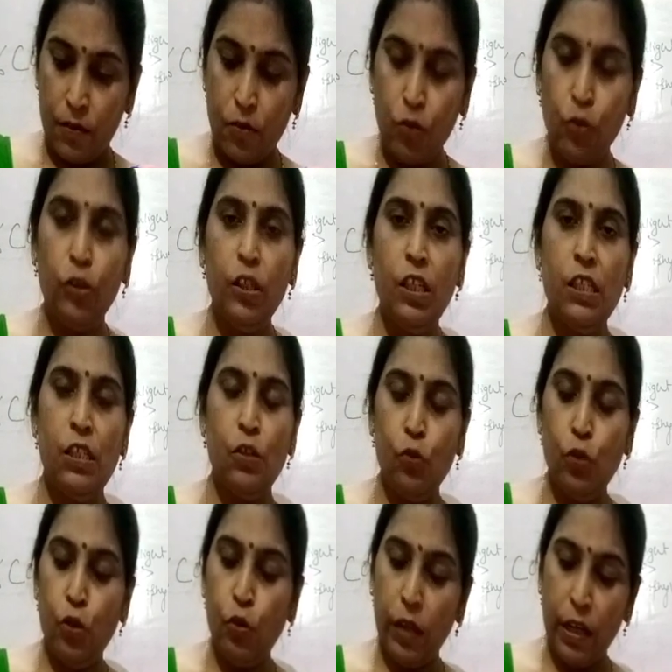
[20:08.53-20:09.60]
So these
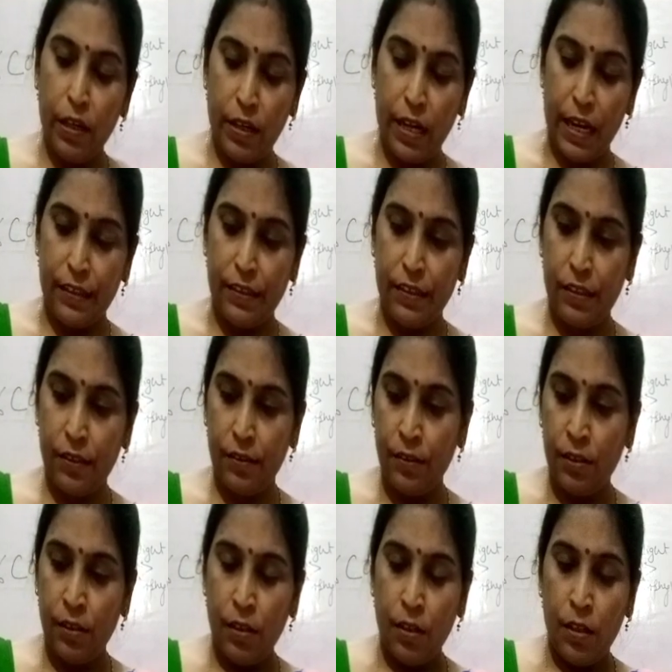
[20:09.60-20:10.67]
two you can write.
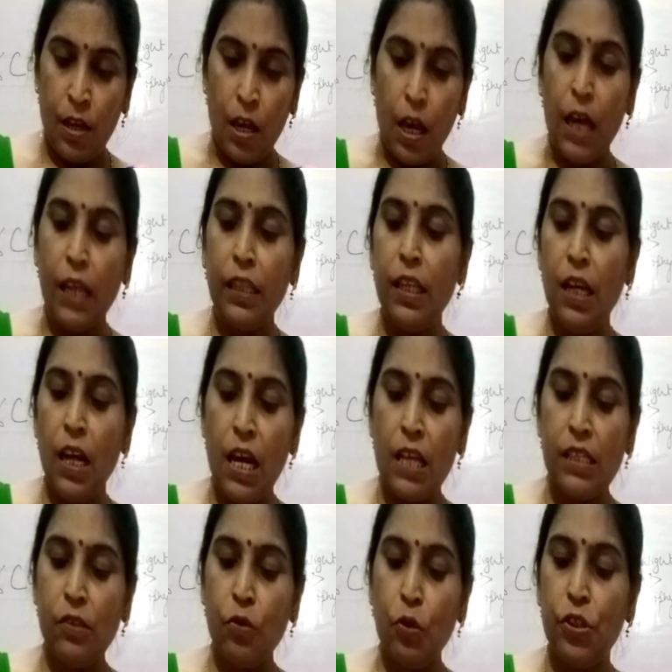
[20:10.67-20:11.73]
And the
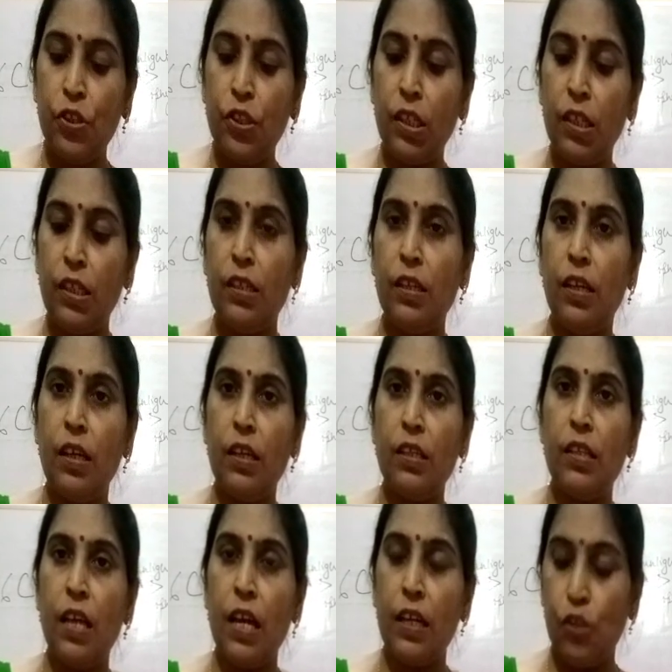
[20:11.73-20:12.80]
last question
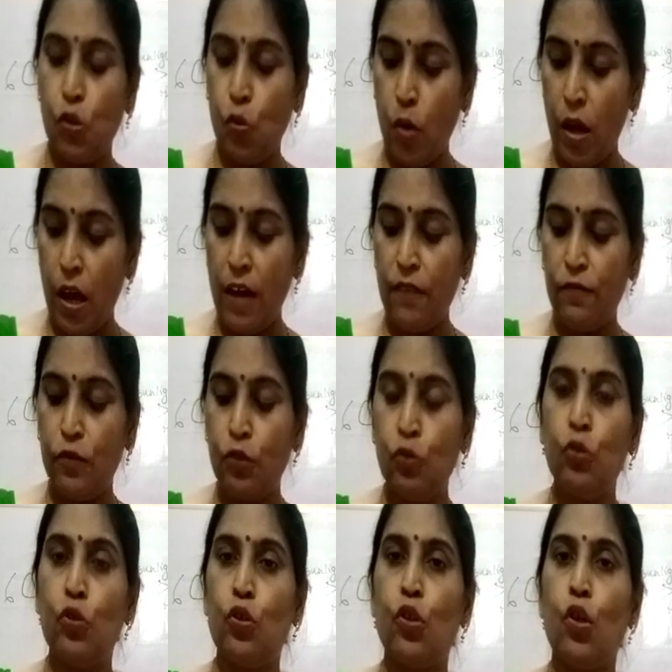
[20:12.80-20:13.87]
is that you have
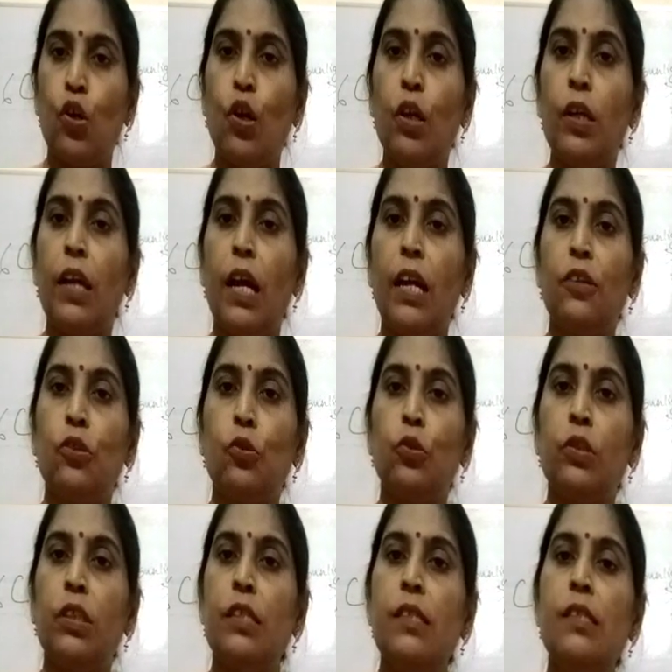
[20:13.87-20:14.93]
to draw
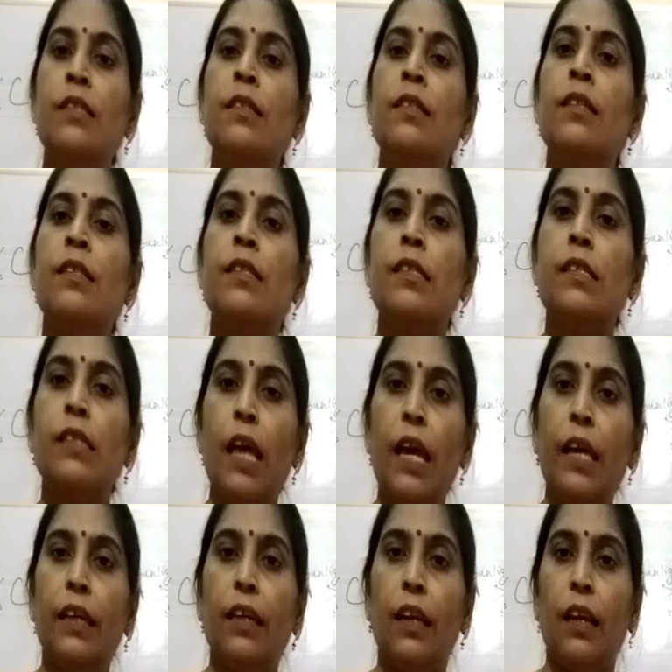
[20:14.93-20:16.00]
nitrogen
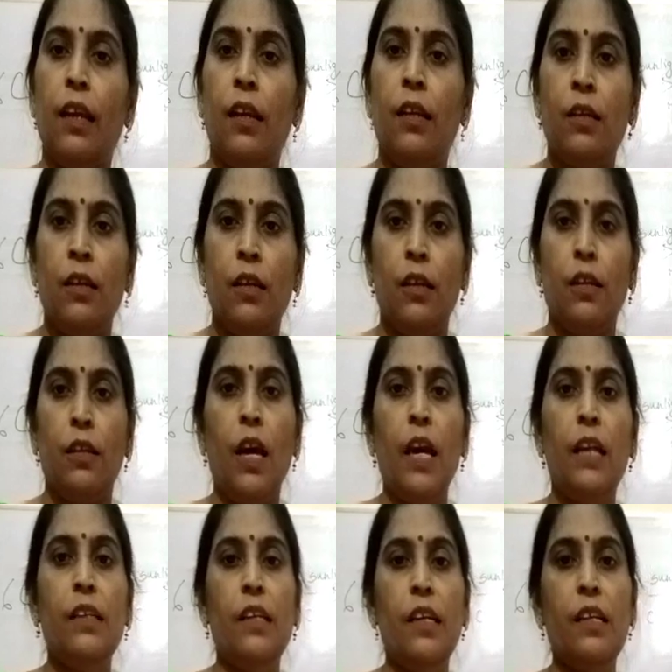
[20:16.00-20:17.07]
cycle
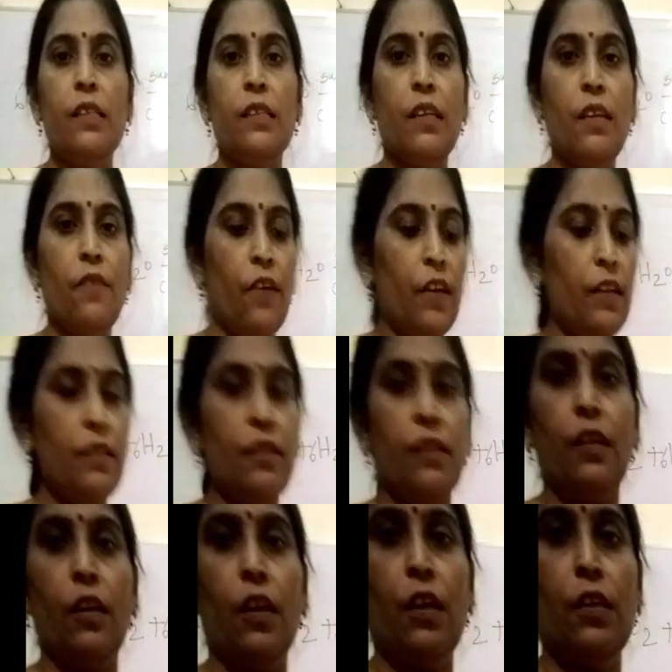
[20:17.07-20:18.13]
that is given
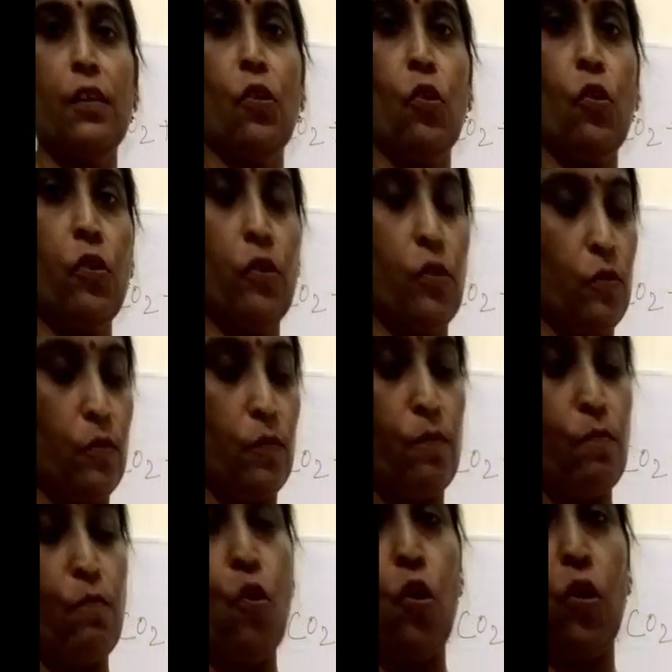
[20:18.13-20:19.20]
in your
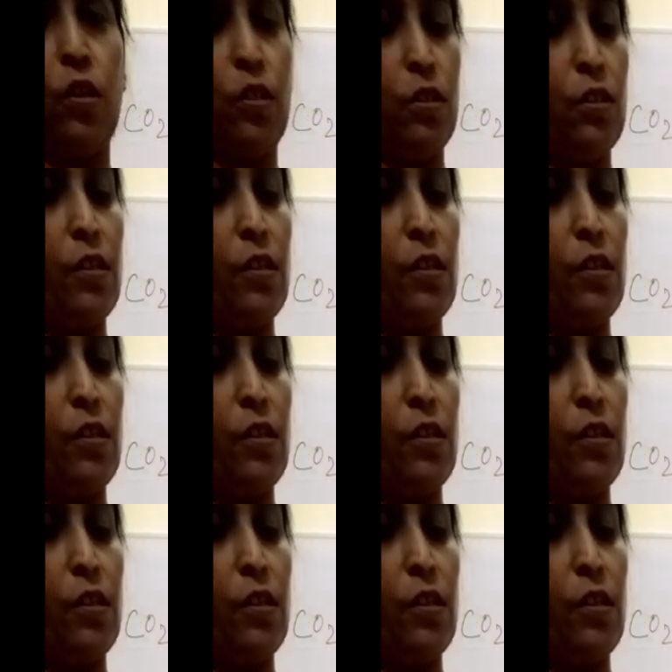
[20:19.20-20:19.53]
book.